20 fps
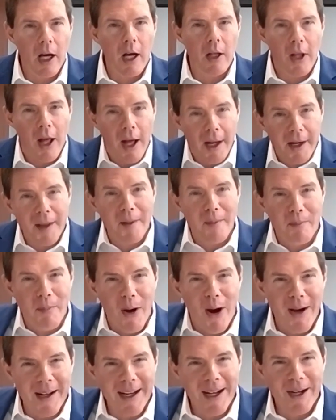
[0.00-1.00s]
a lot of them
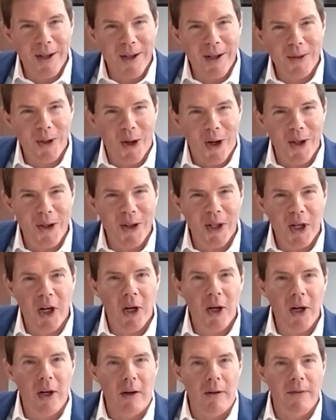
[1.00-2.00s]
bought out on the
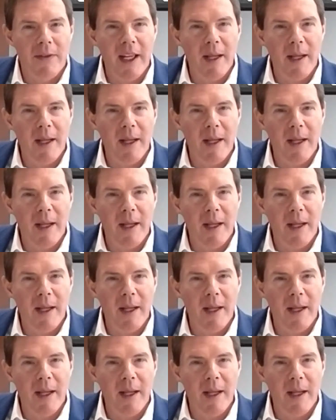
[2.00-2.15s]
curve.